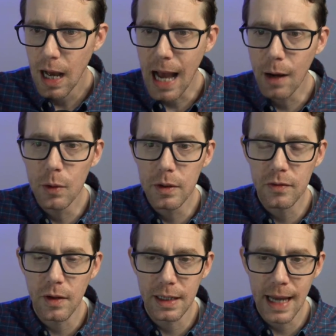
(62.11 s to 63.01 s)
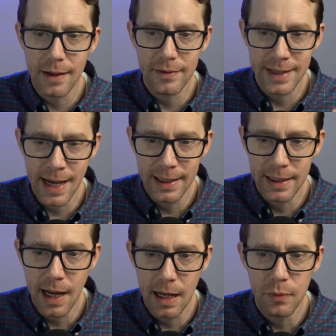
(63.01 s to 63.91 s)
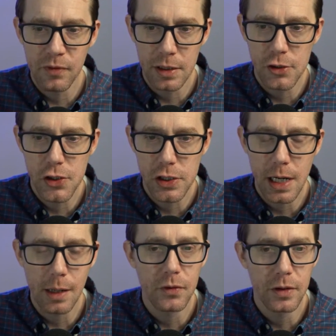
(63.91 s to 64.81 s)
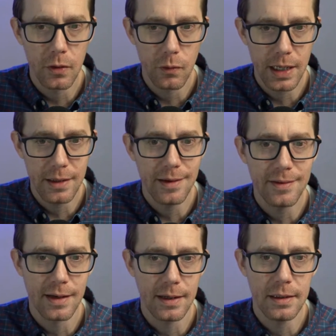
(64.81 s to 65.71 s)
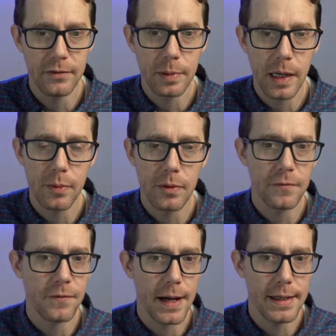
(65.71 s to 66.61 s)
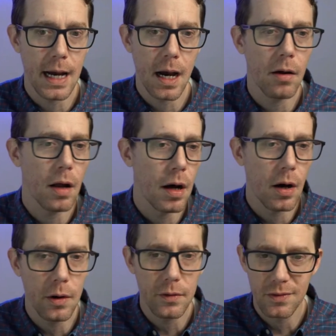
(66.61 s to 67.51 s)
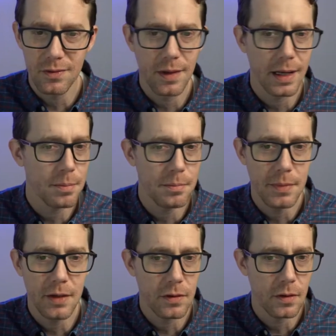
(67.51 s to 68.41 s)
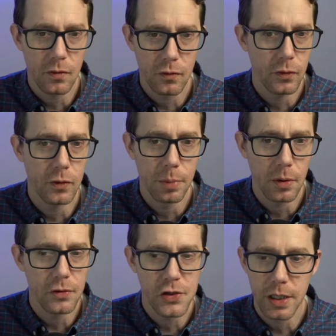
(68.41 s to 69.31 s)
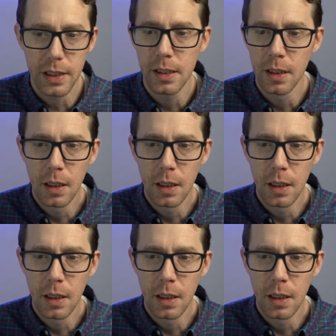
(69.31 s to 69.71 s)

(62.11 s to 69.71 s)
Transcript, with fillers: I was, guys, ninety-nine percent sure I was going to read this scientific paper and find out, oh, it's like misconstrued bullshit.